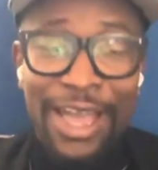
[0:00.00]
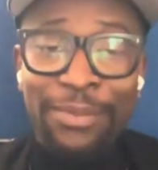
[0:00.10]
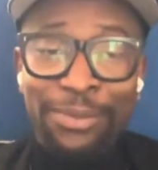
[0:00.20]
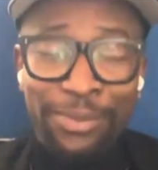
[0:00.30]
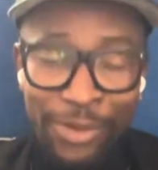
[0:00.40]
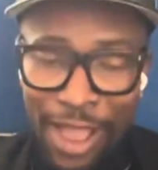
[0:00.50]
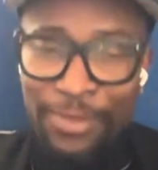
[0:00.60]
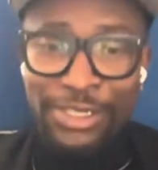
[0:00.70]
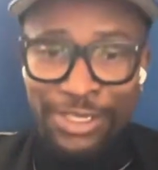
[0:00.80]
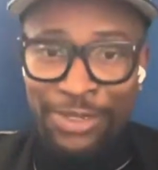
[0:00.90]
I
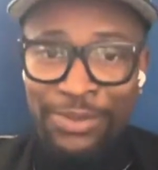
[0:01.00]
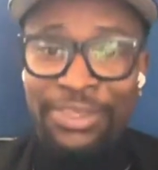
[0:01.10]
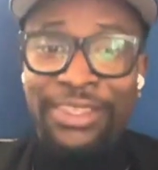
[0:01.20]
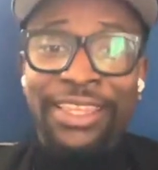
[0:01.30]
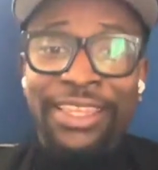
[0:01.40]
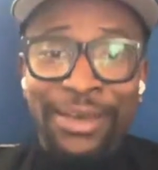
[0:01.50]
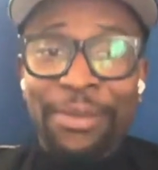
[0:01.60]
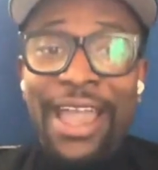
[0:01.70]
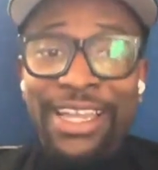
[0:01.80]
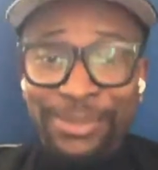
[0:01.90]
promise you that
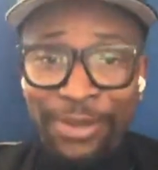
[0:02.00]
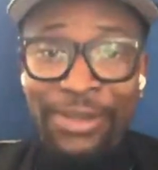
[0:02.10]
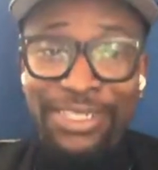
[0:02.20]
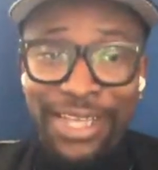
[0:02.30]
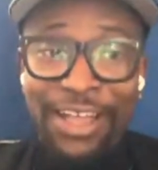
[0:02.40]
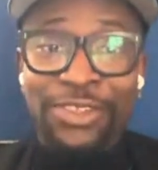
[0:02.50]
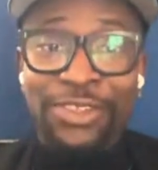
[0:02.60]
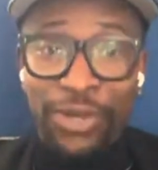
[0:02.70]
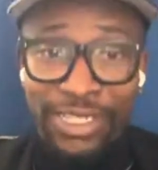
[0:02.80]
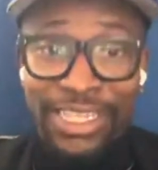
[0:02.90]
my experience guys
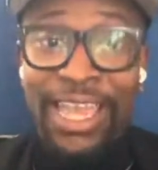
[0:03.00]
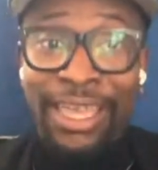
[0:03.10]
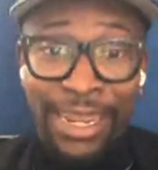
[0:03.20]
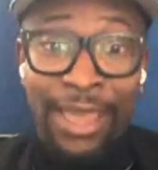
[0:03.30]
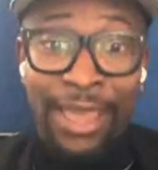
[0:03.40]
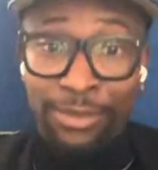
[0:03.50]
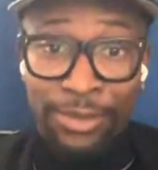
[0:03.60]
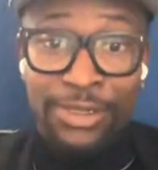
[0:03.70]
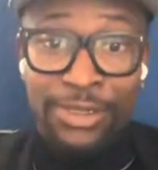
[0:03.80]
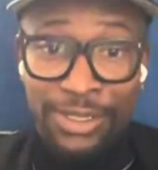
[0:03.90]
was that Get Out the
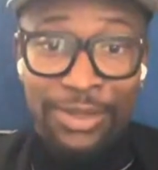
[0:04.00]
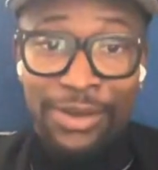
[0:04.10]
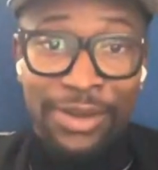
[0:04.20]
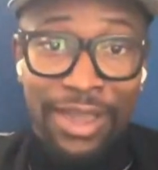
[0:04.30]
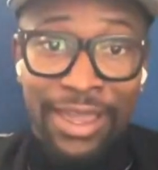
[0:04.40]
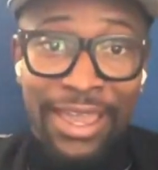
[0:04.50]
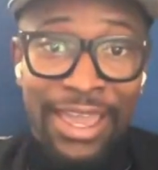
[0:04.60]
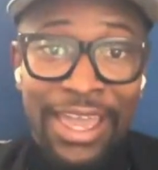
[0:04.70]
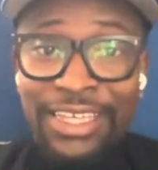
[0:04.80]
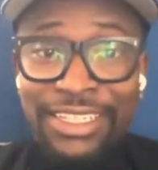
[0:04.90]
musical. Okay,
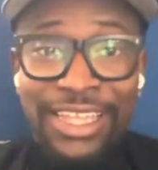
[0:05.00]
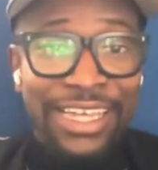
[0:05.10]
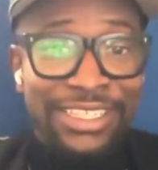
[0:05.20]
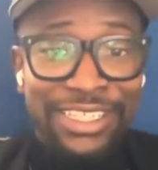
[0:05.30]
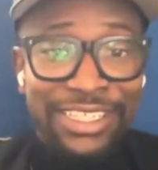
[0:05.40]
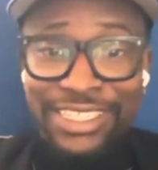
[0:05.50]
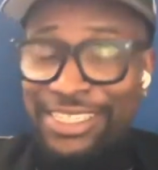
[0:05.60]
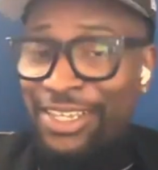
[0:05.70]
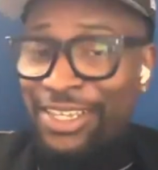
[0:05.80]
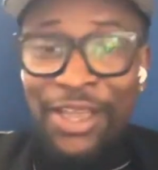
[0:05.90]
like just
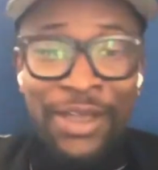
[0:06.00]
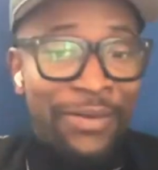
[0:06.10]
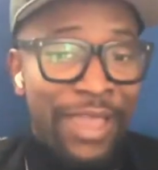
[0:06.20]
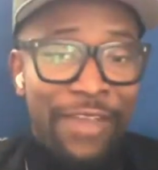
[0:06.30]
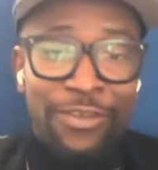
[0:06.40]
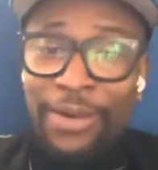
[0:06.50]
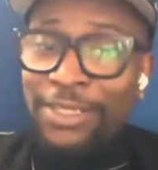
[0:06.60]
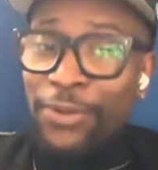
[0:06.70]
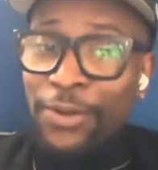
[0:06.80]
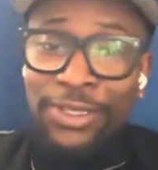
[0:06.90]
everybody
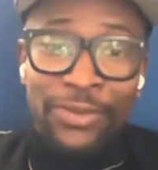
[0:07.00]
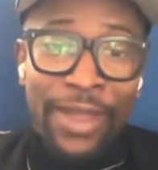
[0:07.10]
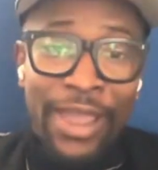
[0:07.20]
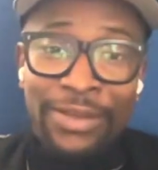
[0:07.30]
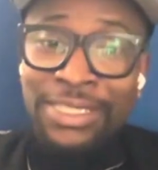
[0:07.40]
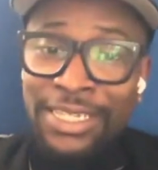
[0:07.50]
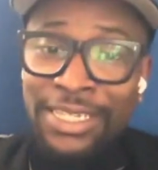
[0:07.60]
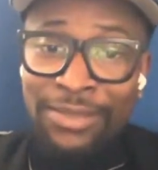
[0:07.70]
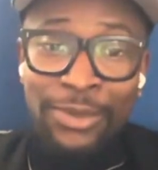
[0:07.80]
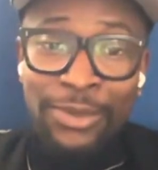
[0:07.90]
twirling around,
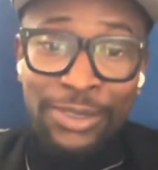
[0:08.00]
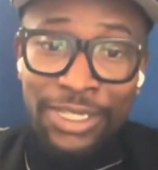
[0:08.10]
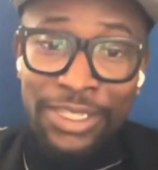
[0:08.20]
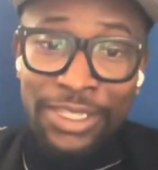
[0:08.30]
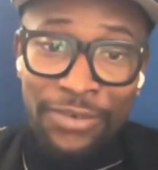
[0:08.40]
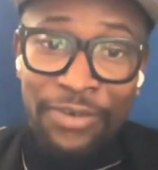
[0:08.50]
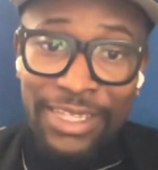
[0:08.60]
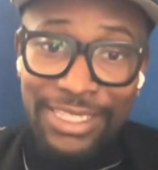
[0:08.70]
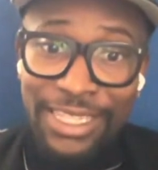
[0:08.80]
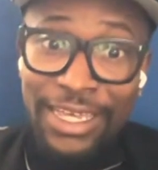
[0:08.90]
singing bullshit in your
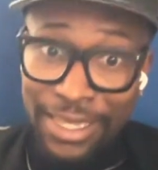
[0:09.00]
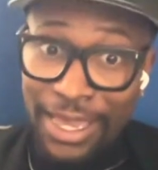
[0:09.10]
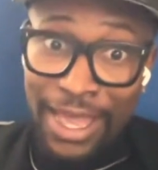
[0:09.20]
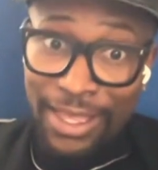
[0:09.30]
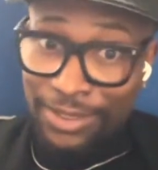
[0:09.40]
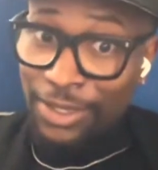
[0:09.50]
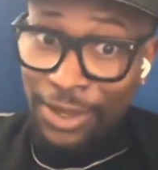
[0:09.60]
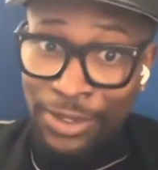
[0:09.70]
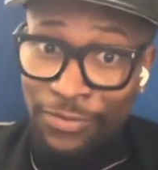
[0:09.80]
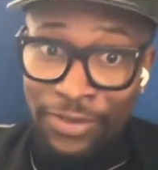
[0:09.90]
face. Like, yeah,
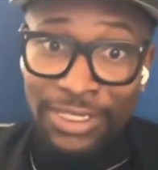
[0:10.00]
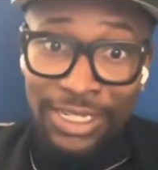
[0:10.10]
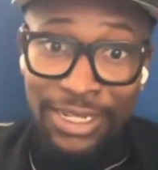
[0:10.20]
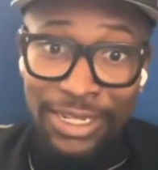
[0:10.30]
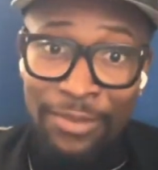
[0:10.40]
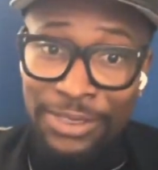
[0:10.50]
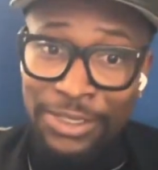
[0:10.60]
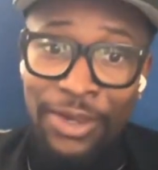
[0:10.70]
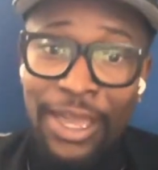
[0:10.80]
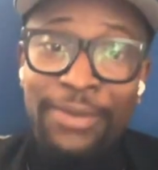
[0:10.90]
are you feeling it now, Mr.
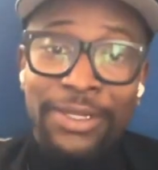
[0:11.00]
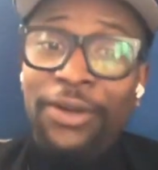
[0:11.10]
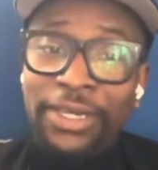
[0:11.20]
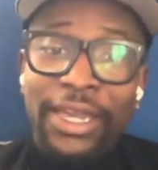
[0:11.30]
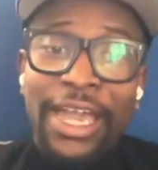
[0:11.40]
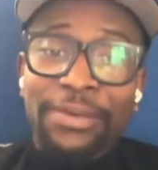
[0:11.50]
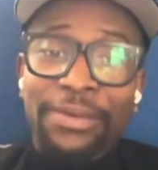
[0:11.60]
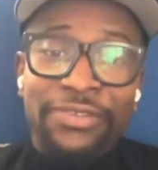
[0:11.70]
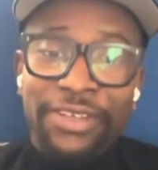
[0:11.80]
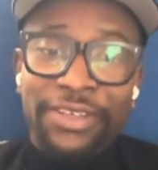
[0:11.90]
Krabs? Oh yeah, I
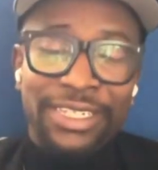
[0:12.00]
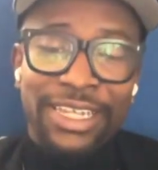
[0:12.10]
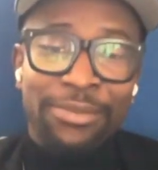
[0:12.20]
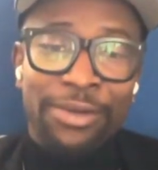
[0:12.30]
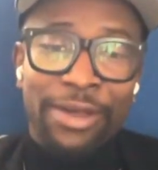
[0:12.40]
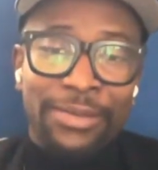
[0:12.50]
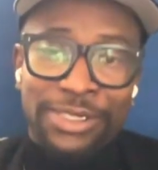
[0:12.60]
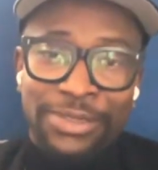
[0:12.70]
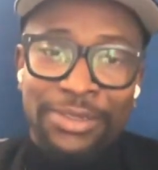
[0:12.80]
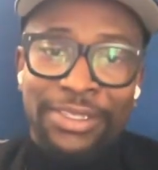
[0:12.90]
was feeling it. I
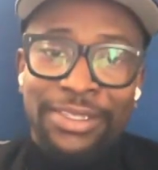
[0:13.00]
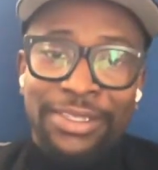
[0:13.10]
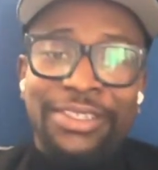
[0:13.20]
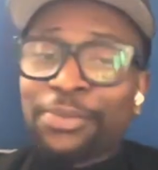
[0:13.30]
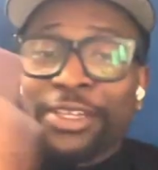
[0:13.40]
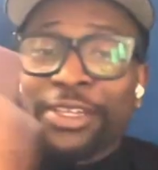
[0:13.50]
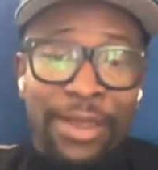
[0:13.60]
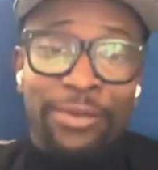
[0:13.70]
promise you. SpongeBob